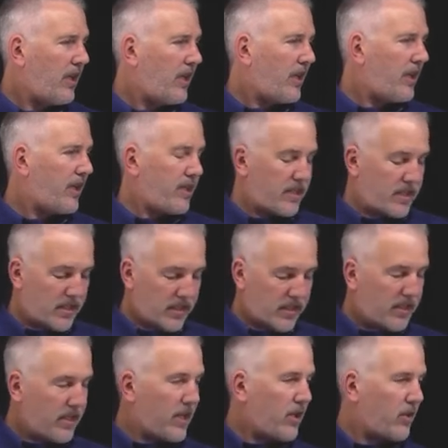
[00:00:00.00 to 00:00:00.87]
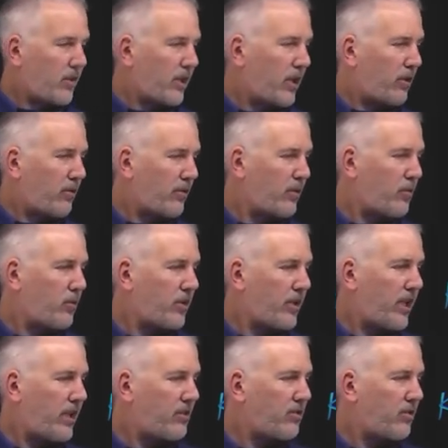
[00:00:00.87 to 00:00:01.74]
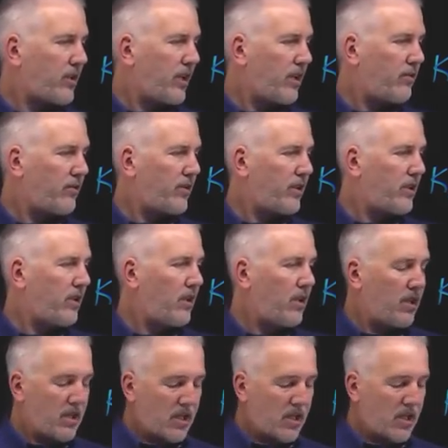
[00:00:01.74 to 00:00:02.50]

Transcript: And now Kelvin will cancel Kelvin,